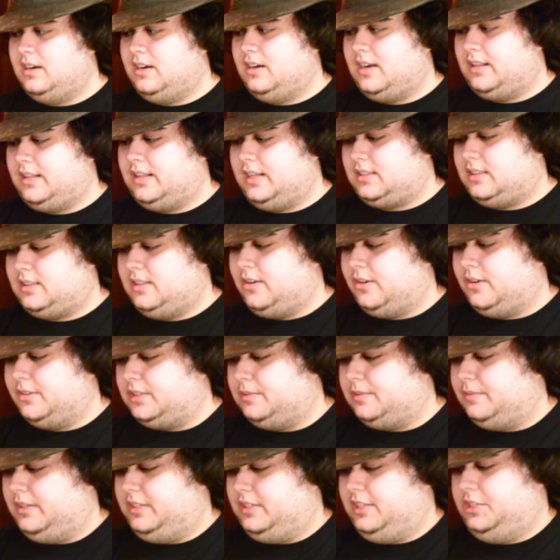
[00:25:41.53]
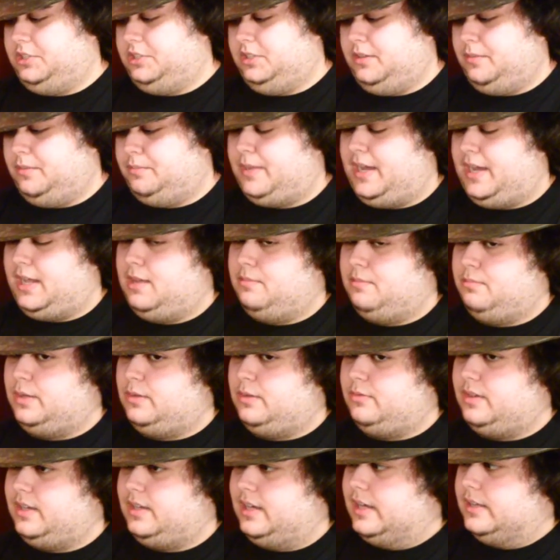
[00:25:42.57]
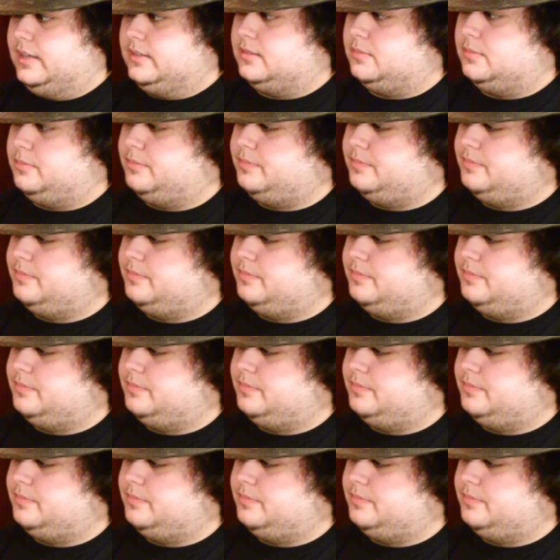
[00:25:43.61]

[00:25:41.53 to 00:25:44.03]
Not like the Ultimate Edition of BVS.